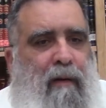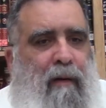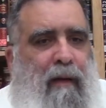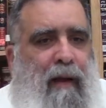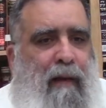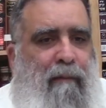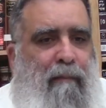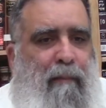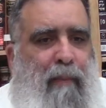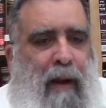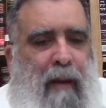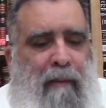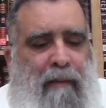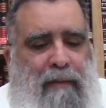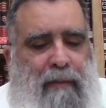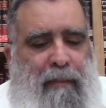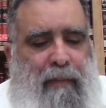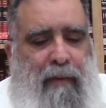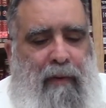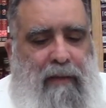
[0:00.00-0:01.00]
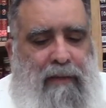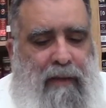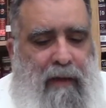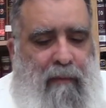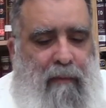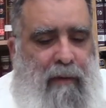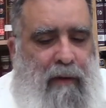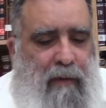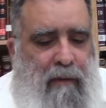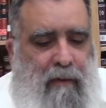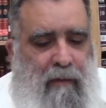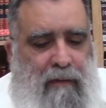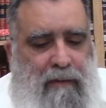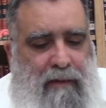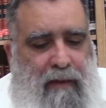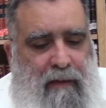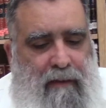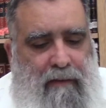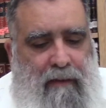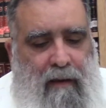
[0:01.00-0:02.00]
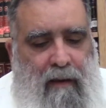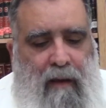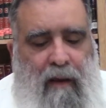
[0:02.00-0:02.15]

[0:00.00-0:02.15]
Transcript: You're going to have problems upon yourself when you do those things.